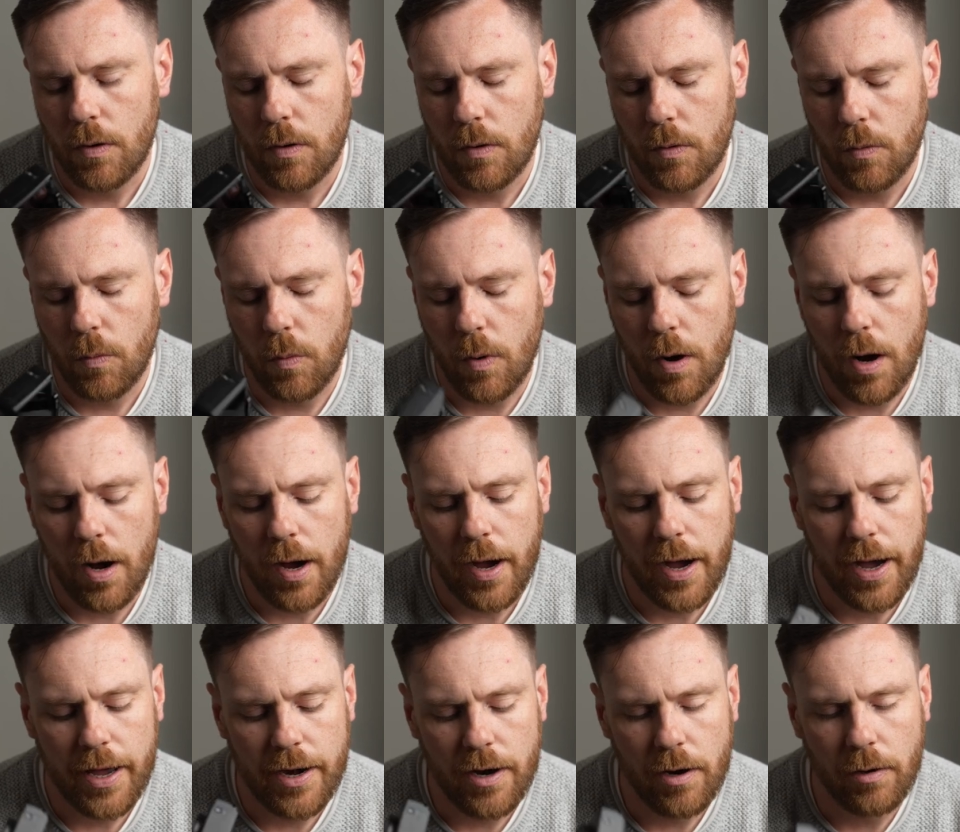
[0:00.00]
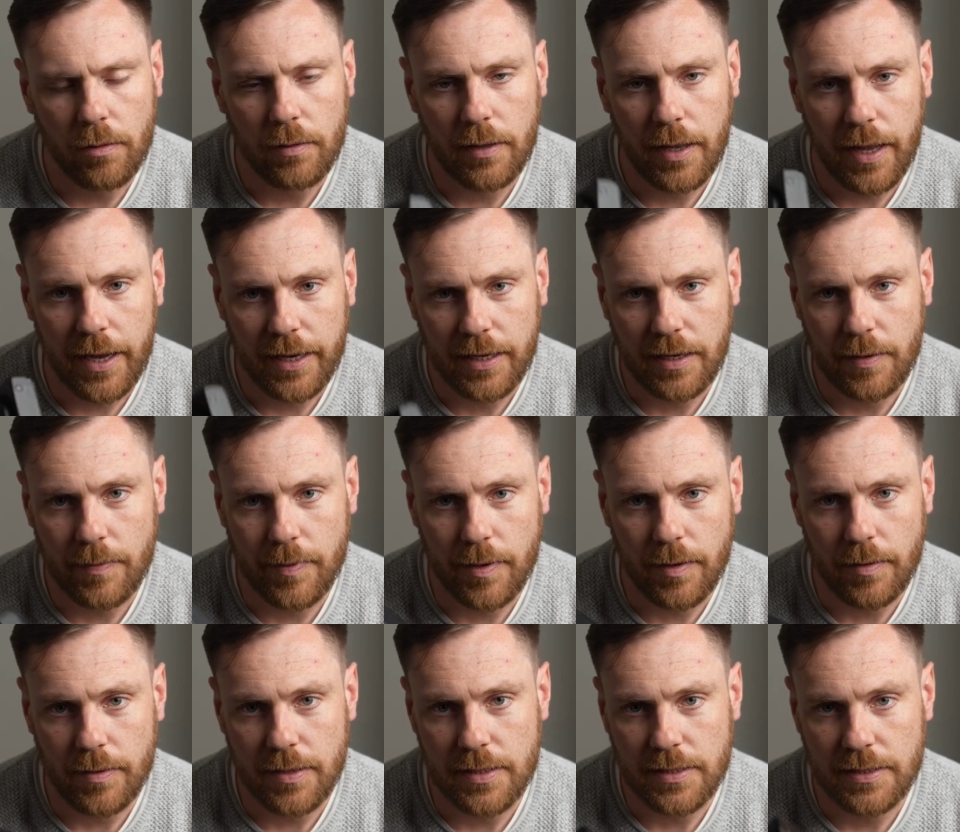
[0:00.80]
What I don't like
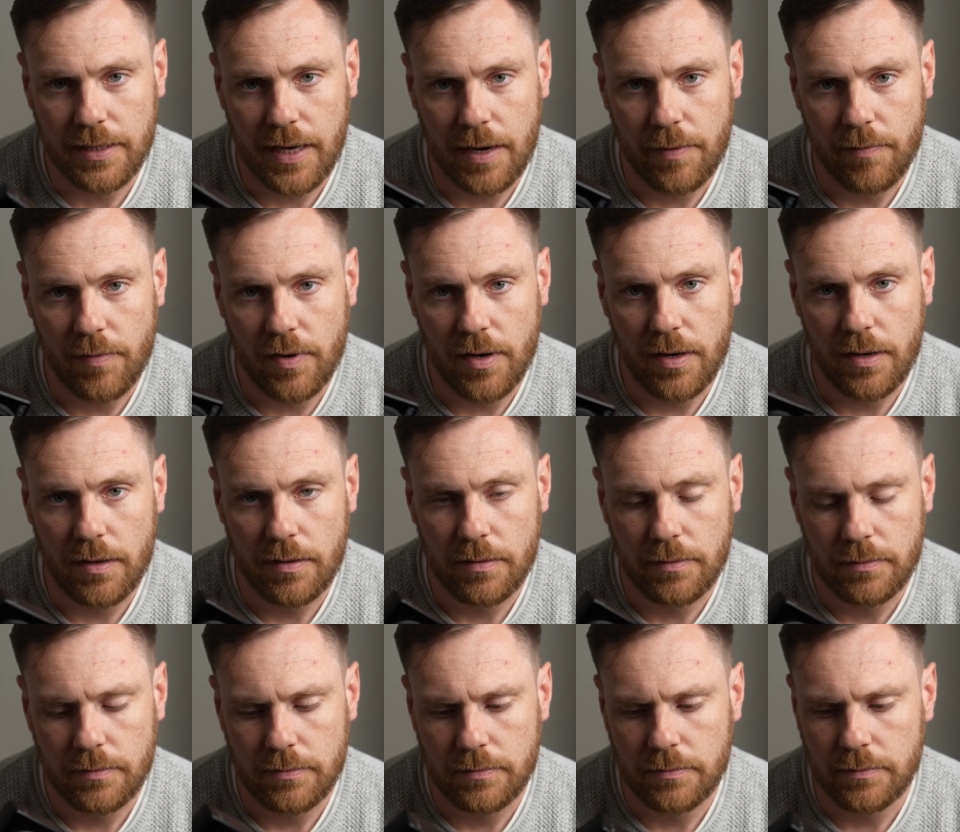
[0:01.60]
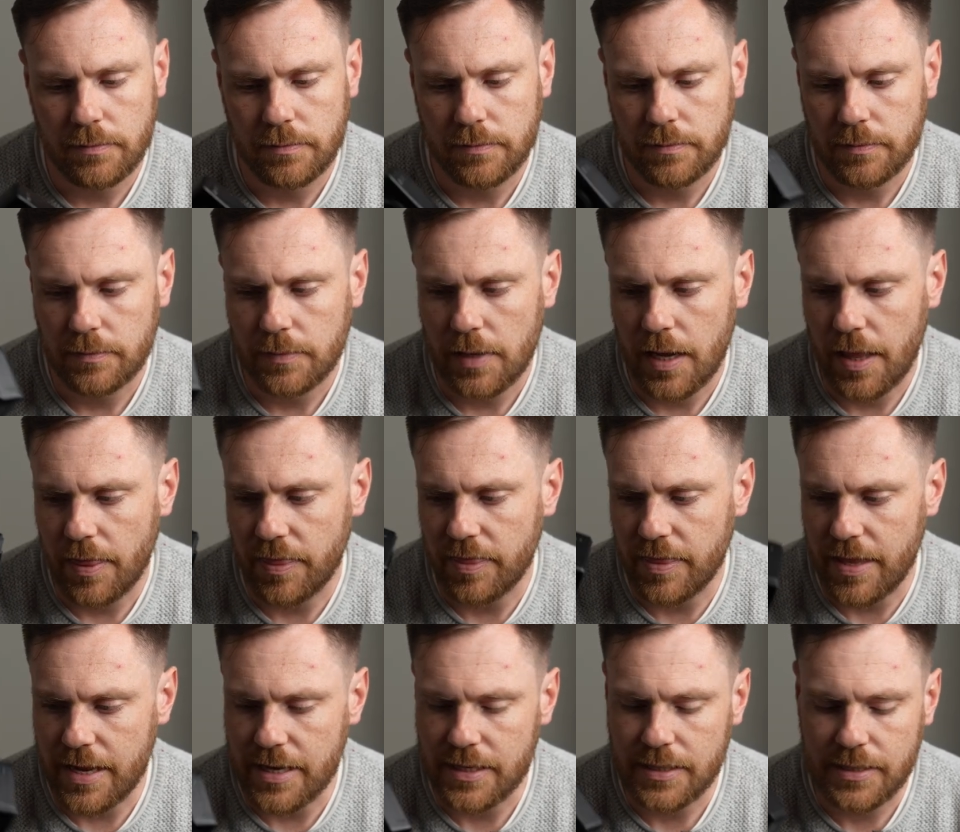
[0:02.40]
about this camera,
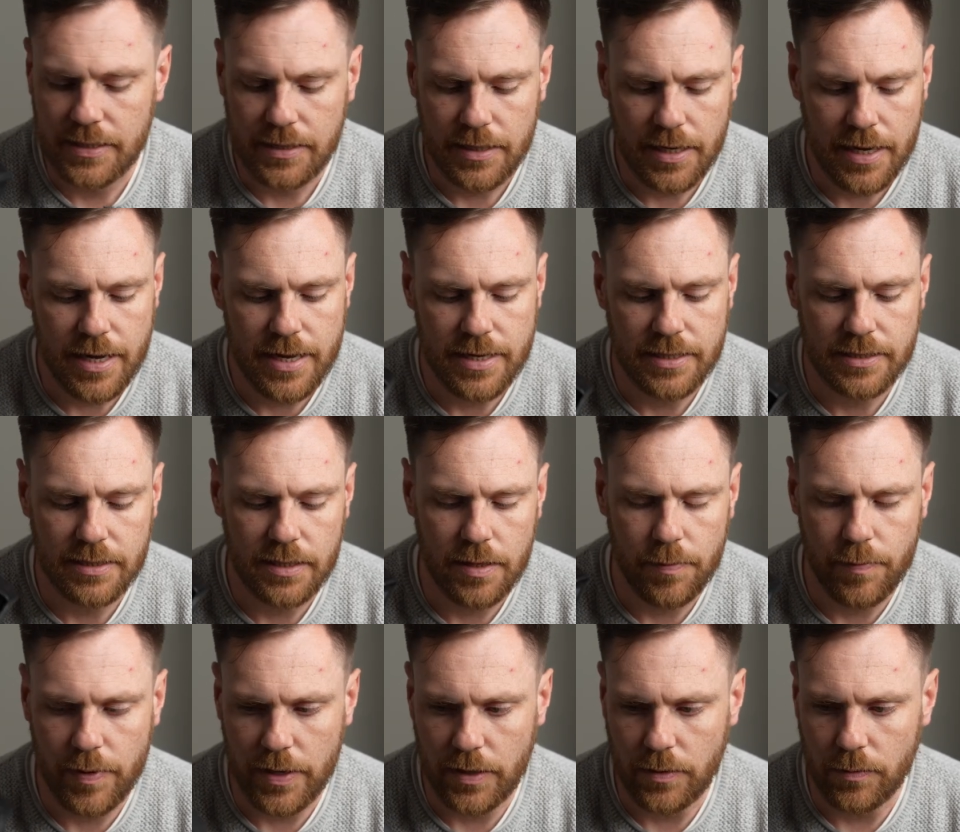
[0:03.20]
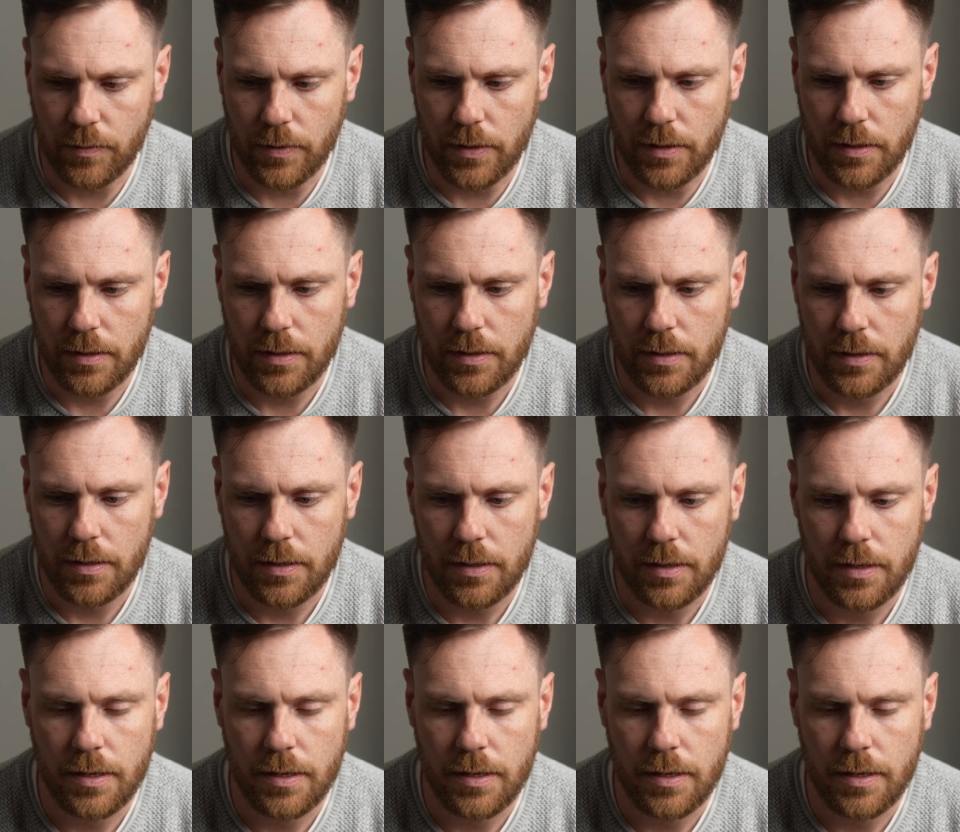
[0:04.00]
and this is the big one.